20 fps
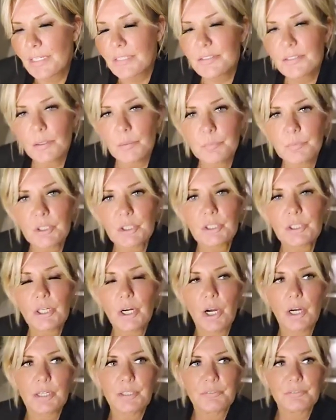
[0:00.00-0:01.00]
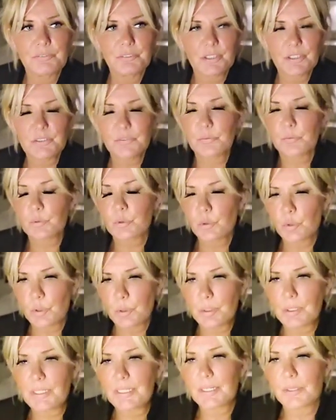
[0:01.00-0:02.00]
So I'm going to kind of, first of all,
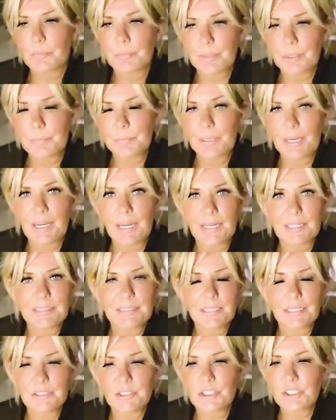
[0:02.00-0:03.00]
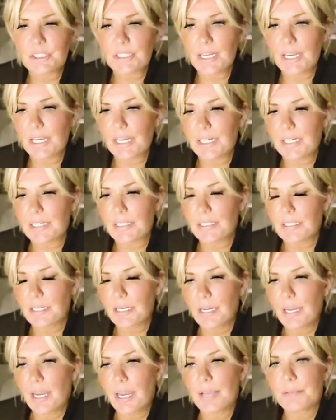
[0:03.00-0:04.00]
talk a little bit about ADHD,
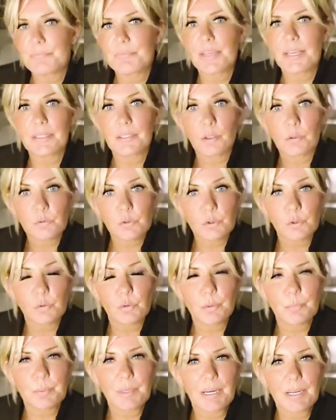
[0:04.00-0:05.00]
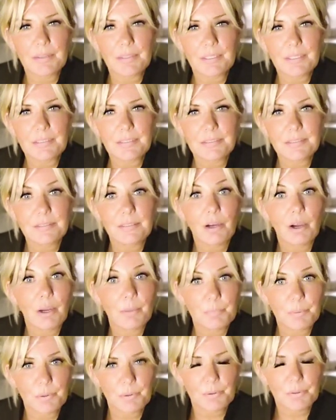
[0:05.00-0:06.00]
and then I'll talk about this
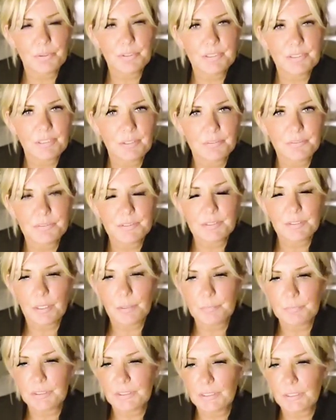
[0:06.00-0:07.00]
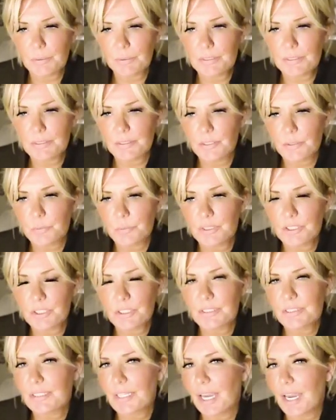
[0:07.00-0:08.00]
hypothesis that I'm going to go into,
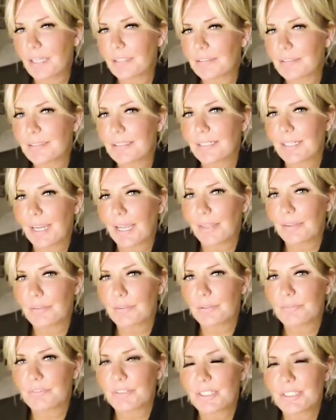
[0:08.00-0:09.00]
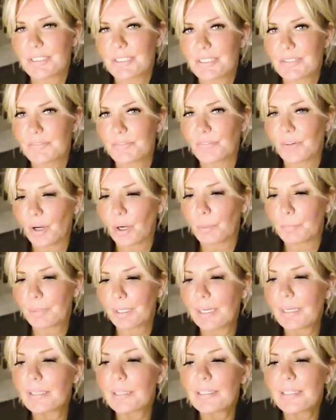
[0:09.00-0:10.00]
which is the hunter-gatherer versus
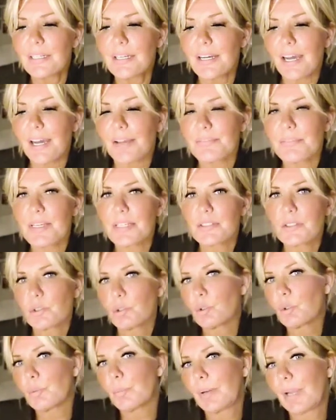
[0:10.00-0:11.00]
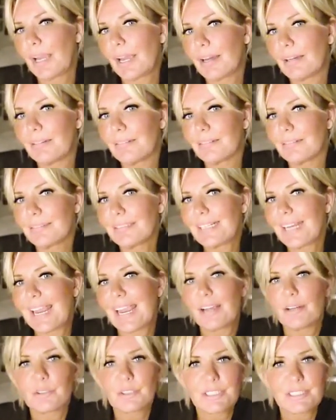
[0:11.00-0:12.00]
farmer, and then talk about
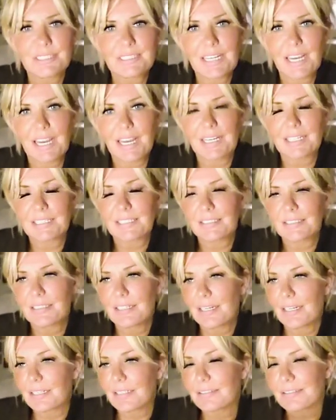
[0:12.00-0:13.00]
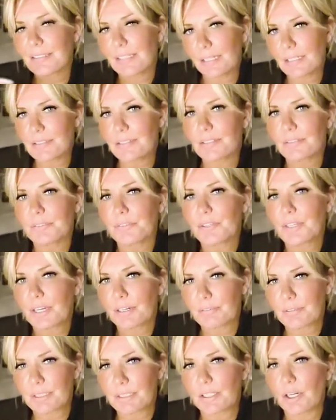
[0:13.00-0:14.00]
now, today, because that's the
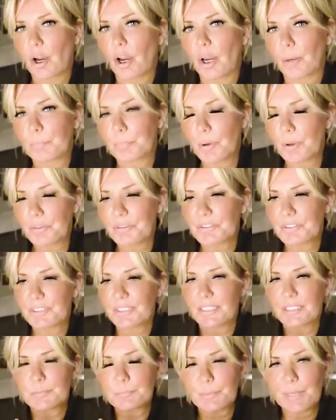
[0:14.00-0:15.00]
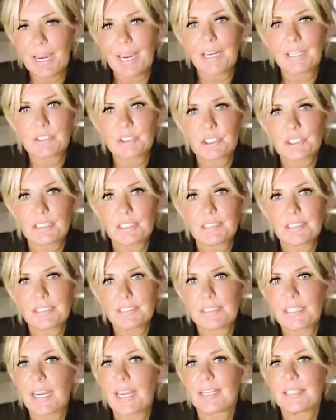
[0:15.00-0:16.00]
theory and a hypothesis, but actually
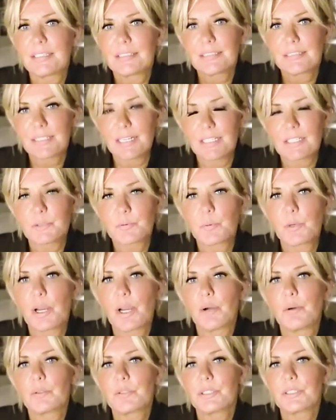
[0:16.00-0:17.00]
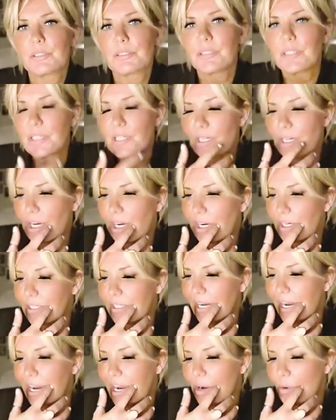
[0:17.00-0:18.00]
today, in today's world,
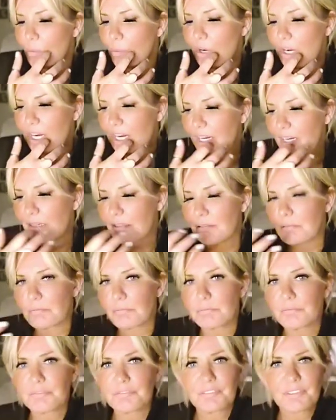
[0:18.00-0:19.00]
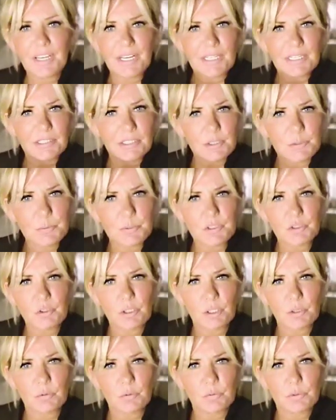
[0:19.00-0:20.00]
and how we fit in, because we
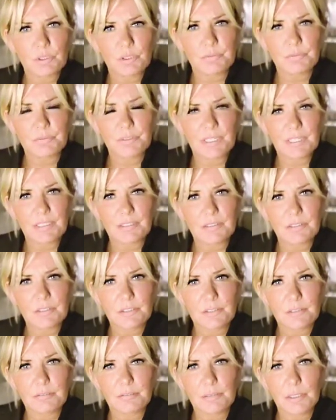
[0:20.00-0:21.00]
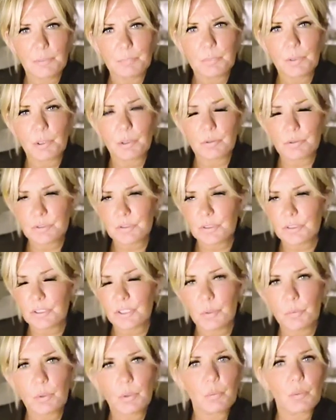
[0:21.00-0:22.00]
struggle to fit into a box, you
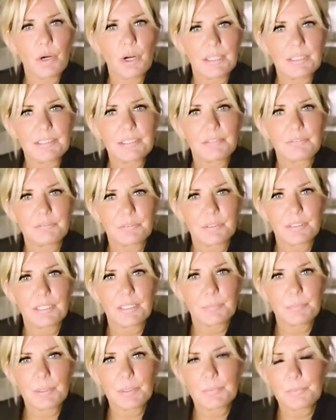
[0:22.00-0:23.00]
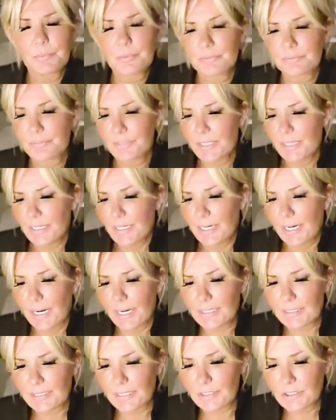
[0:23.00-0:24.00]
know, we're wired differently, people with
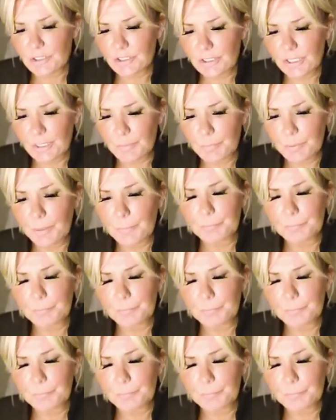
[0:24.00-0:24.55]
ADHD.